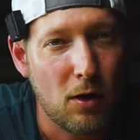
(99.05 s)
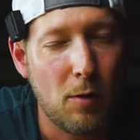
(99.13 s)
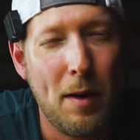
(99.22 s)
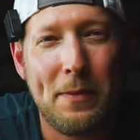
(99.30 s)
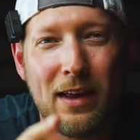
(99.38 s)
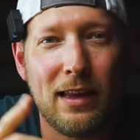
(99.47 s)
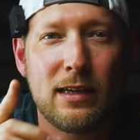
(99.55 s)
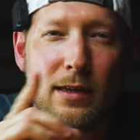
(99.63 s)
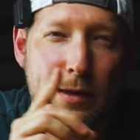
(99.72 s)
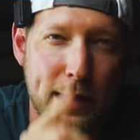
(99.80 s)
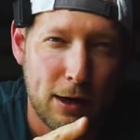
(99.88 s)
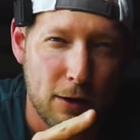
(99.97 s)
or maybe at least
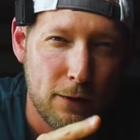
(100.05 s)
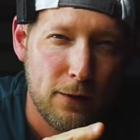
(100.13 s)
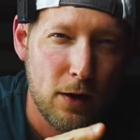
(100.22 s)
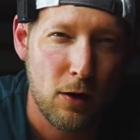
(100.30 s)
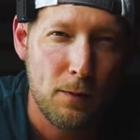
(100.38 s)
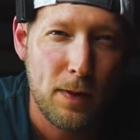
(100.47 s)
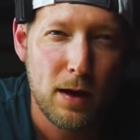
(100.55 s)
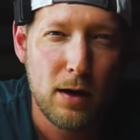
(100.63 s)
thicker foam.